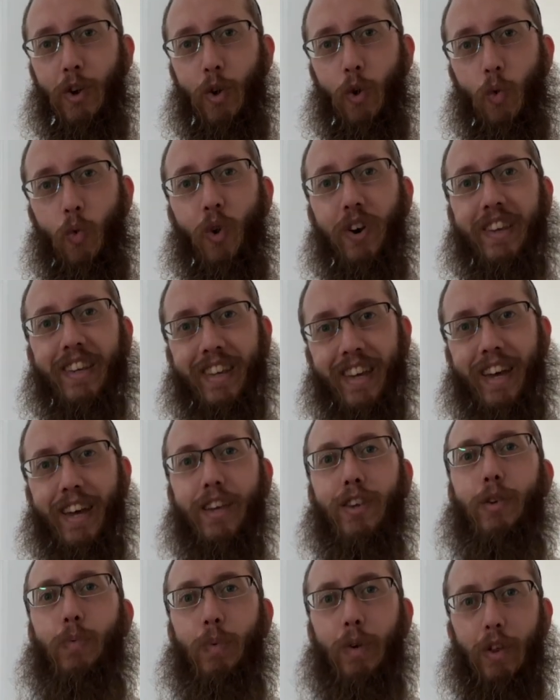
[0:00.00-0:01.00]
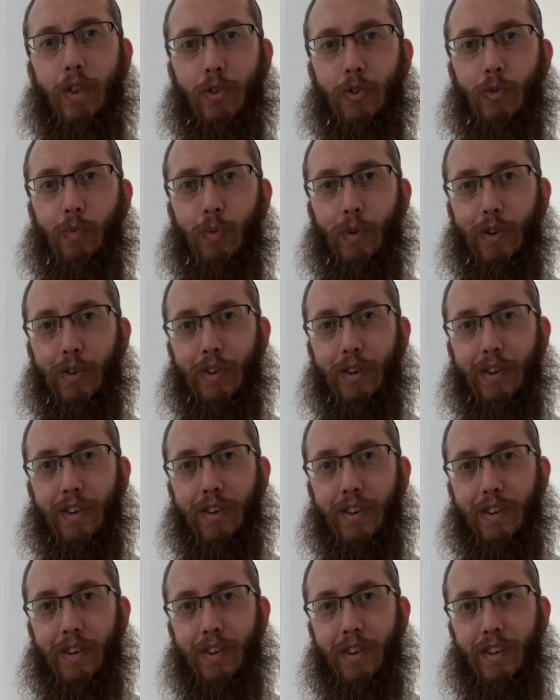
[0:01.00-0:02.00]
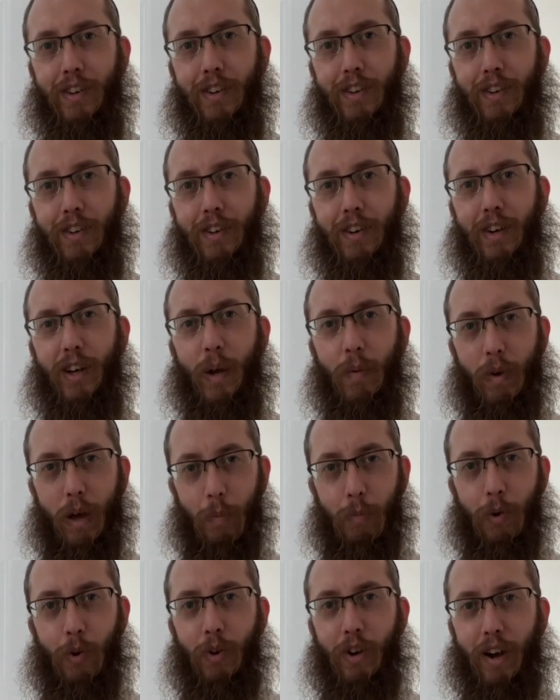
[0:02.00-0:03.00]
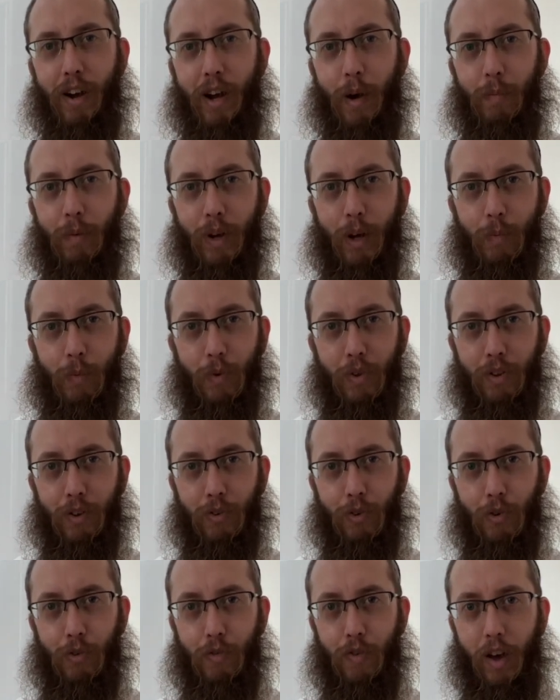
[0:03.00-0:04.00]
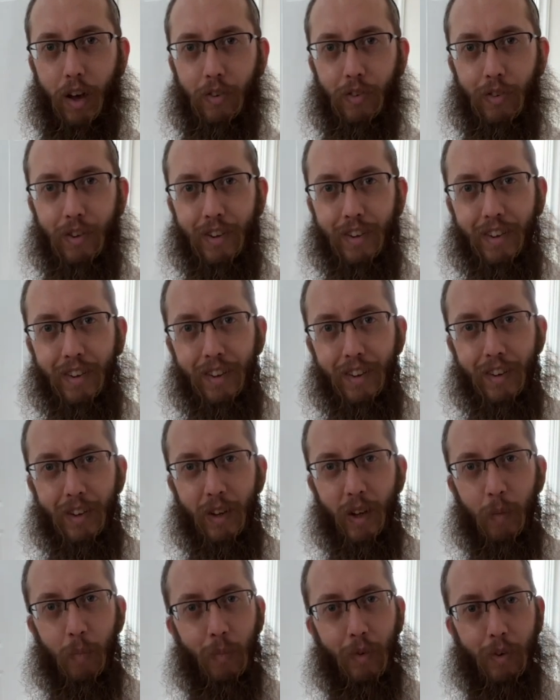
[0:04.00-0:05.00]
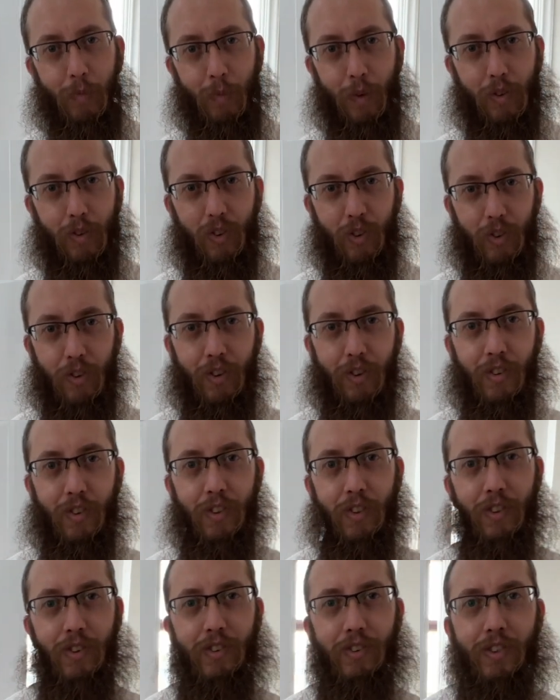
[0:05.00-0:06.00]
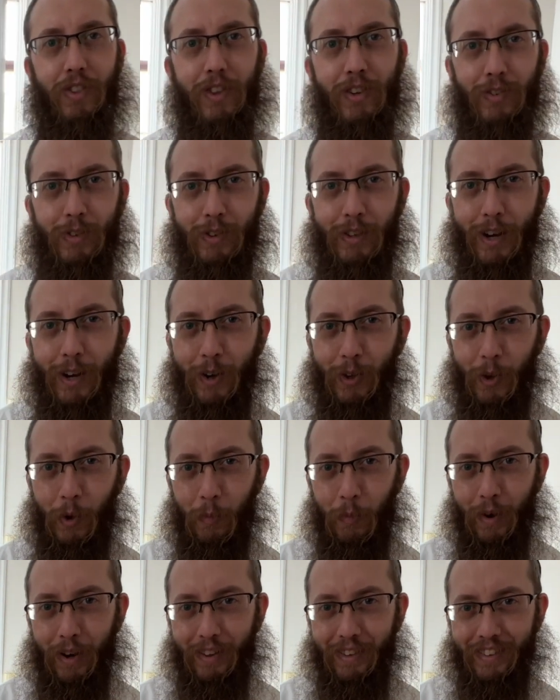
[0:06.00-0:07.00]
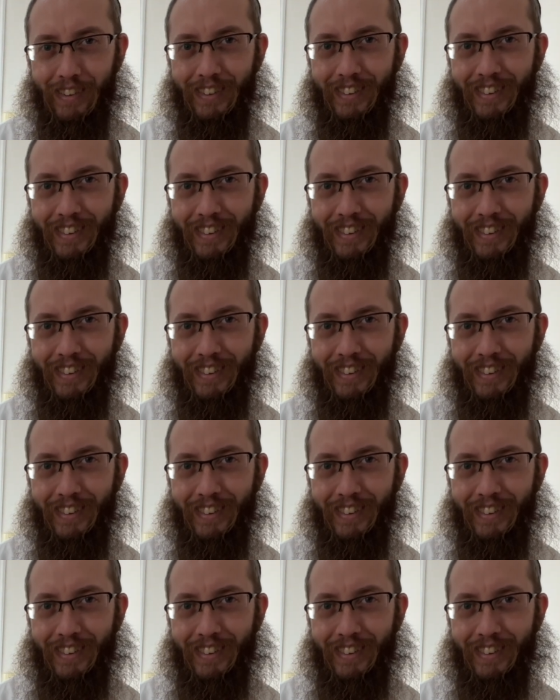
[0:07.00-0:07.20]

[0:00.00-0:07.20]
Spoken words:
What can't be in this building? And I'm happy you're not coming up with it so fast. It means these things are not in your mind.